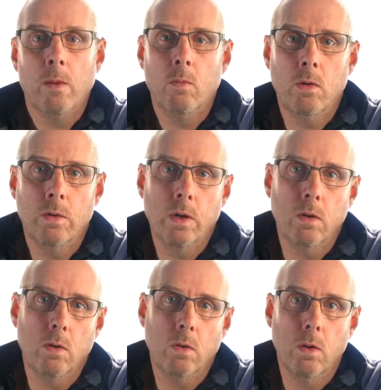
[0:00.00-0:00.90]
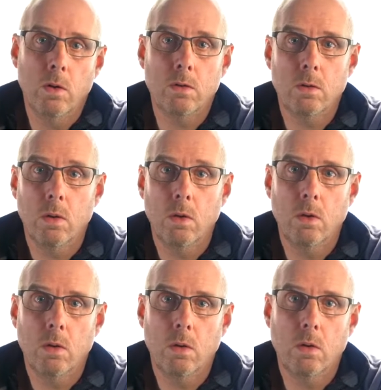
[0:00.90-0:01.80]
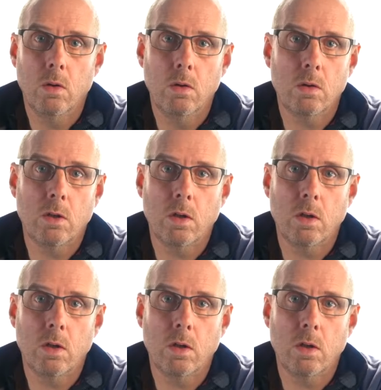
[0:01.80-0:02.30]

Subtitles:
One thing though is don't